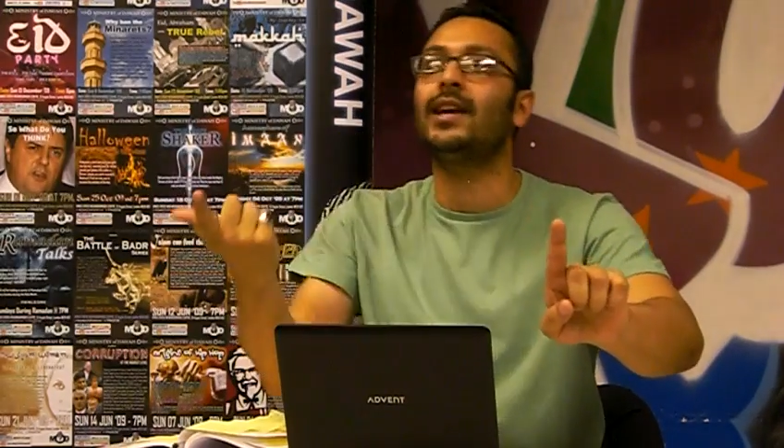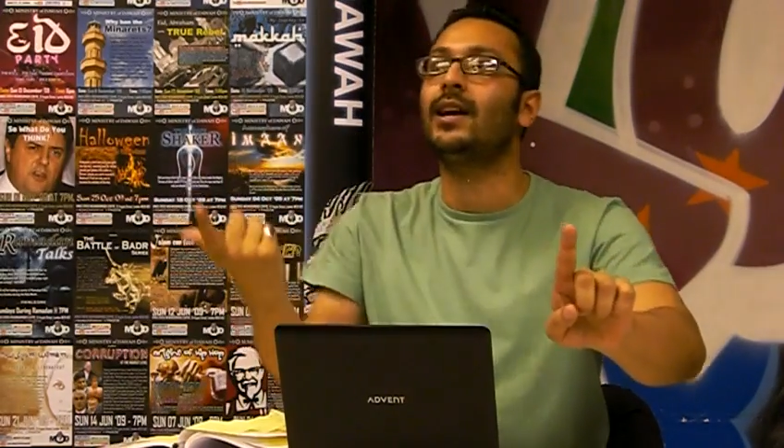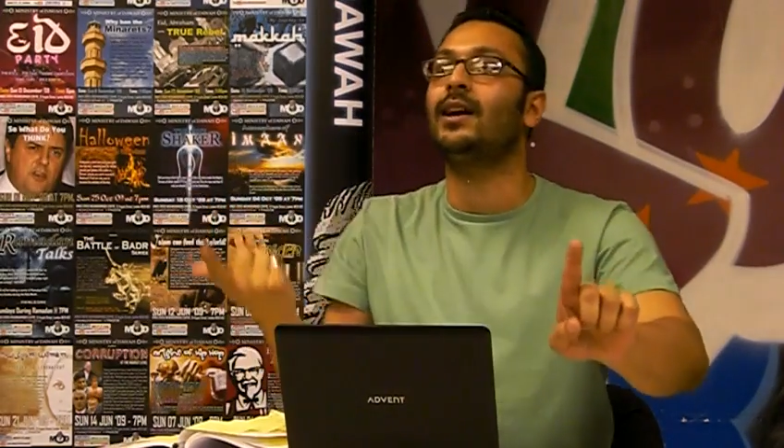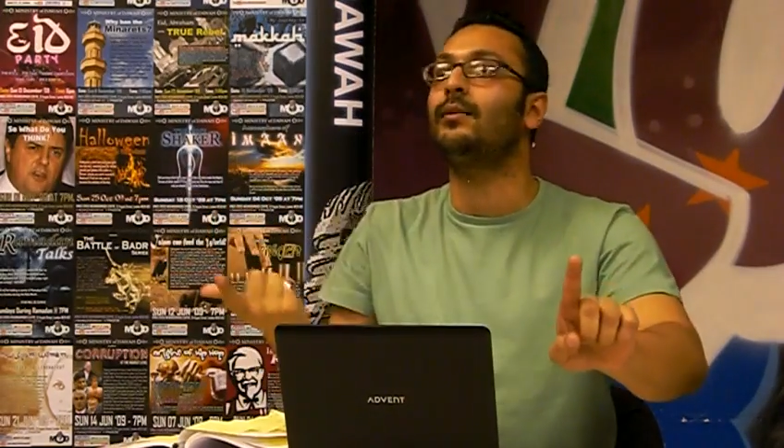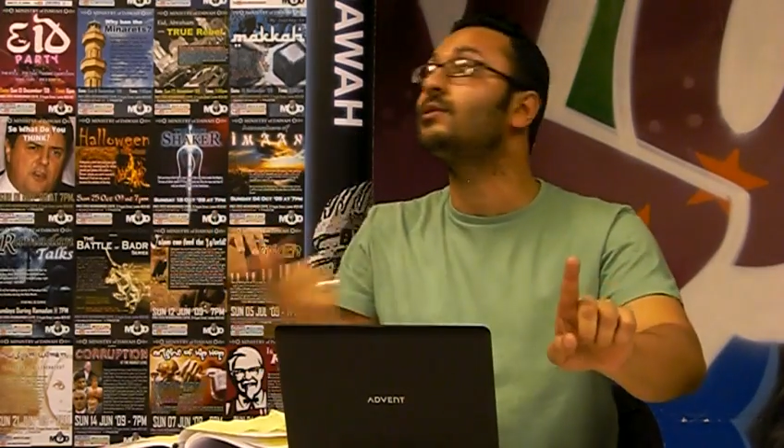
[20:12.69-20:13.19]

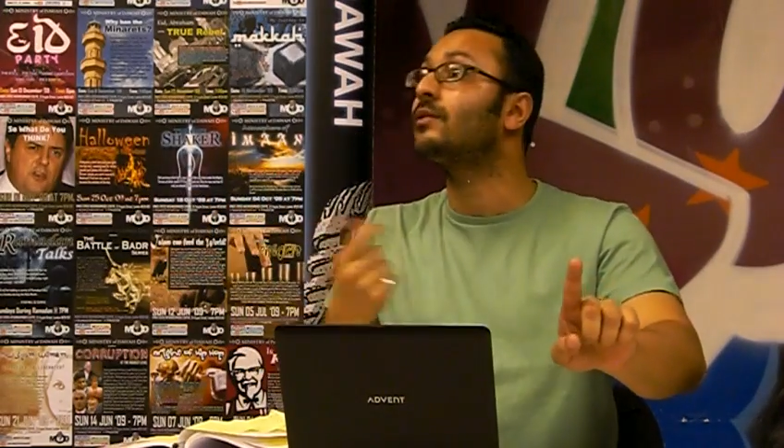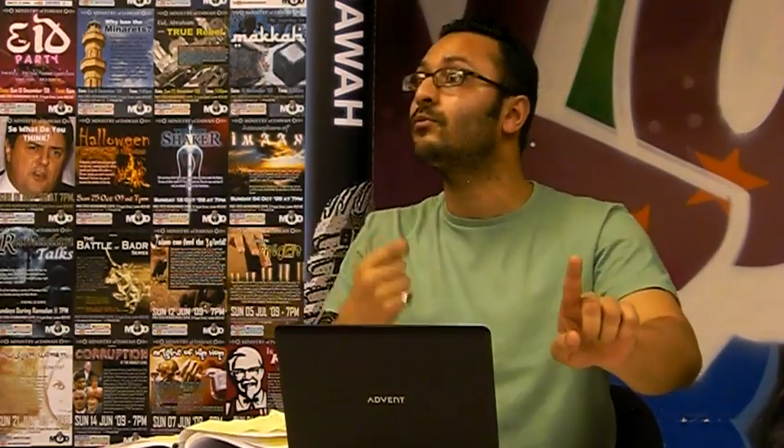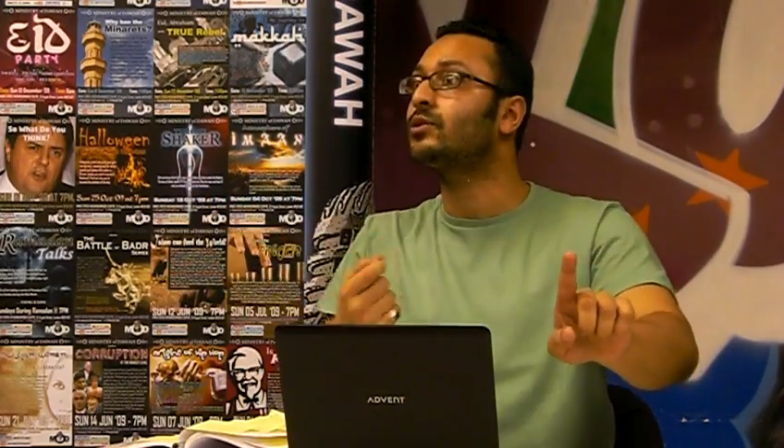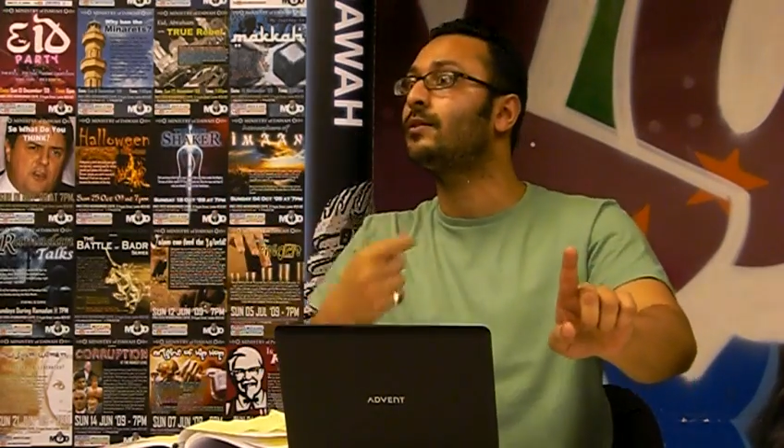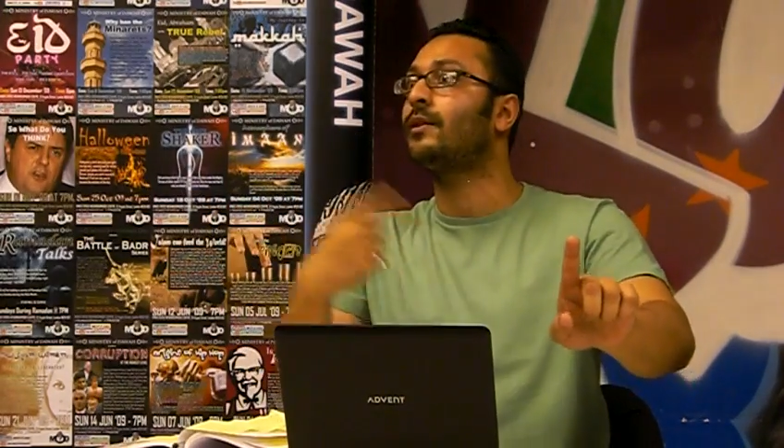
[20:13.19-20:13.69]
yeah, I'm
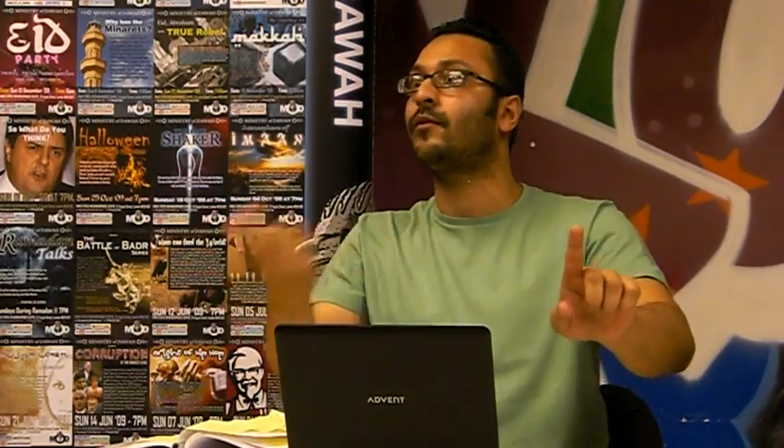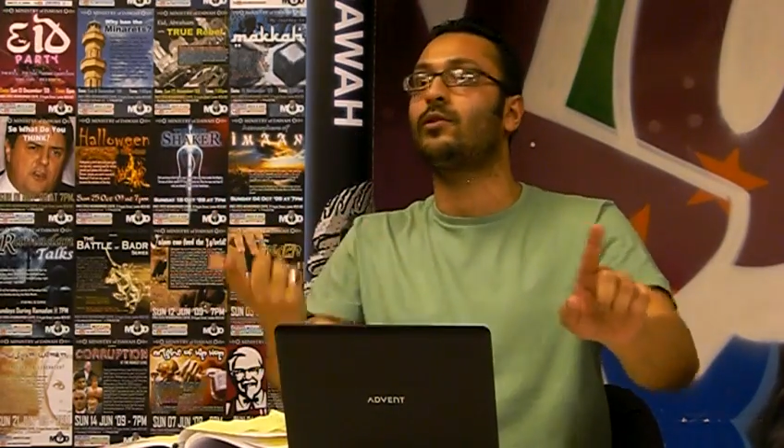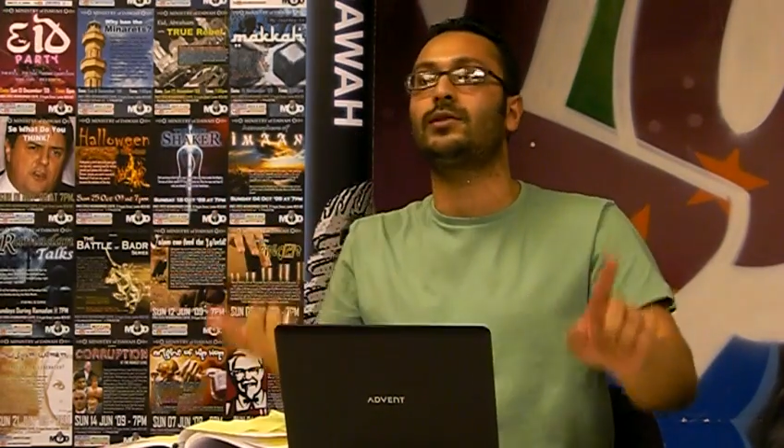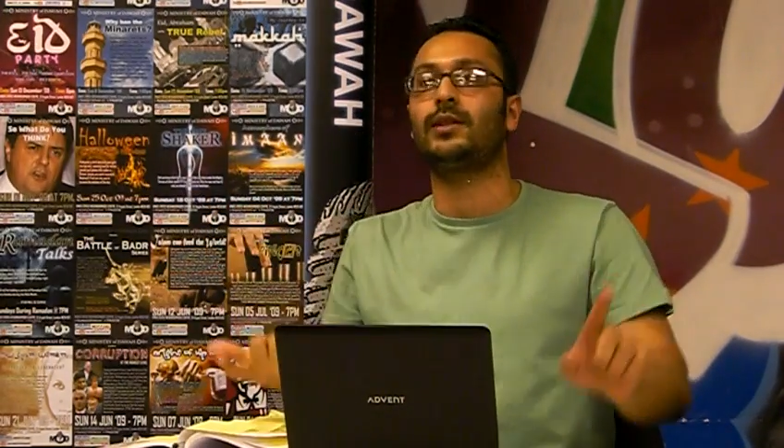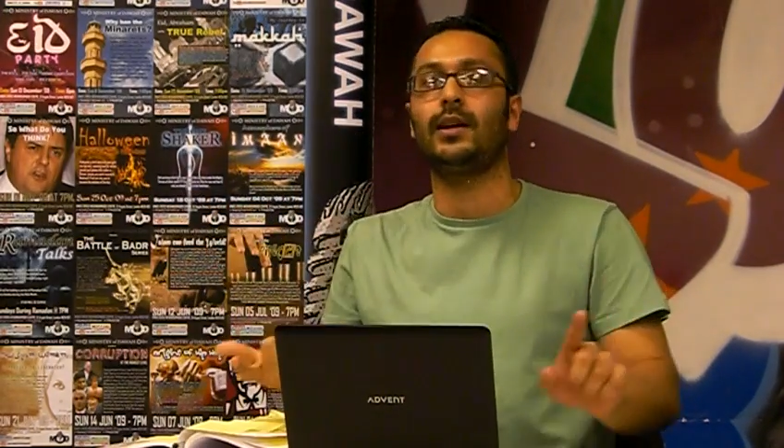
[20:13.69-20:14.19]
Muslim and I follow
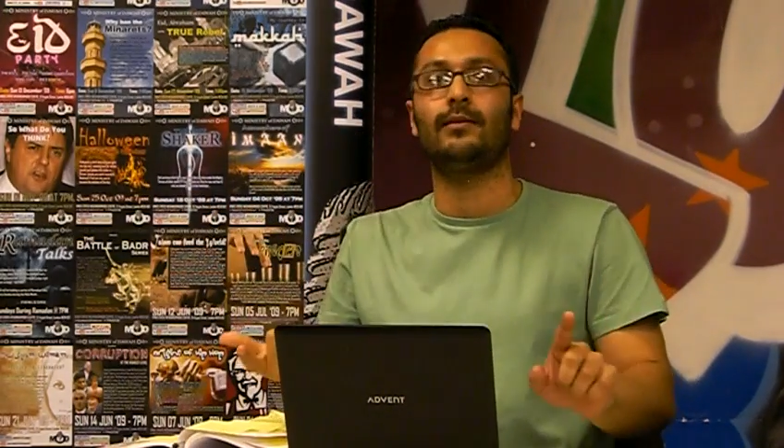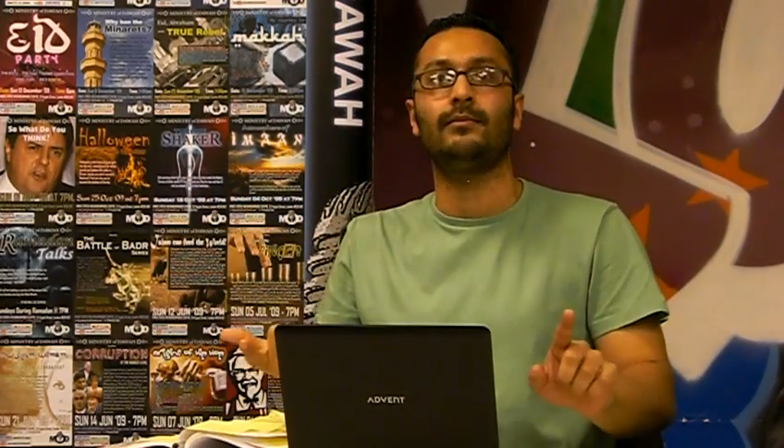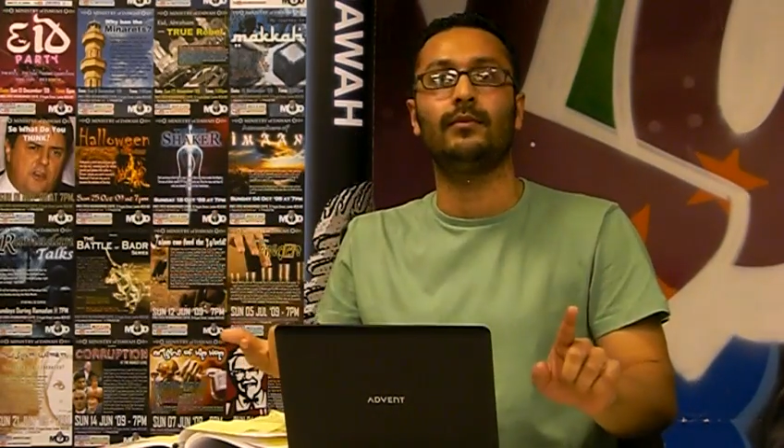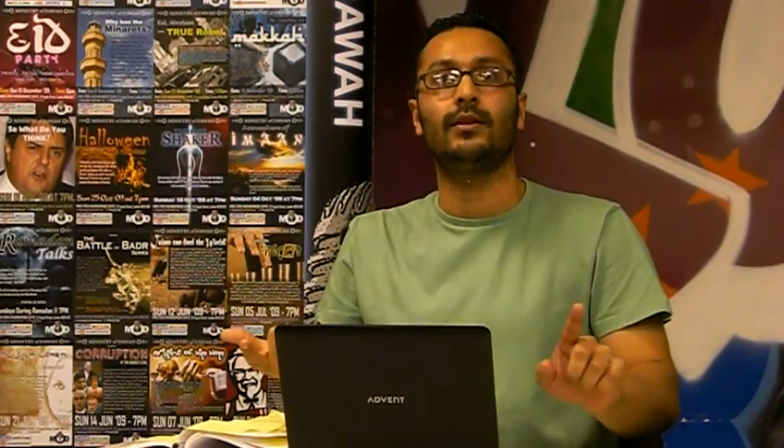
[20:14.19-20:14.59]
Islam.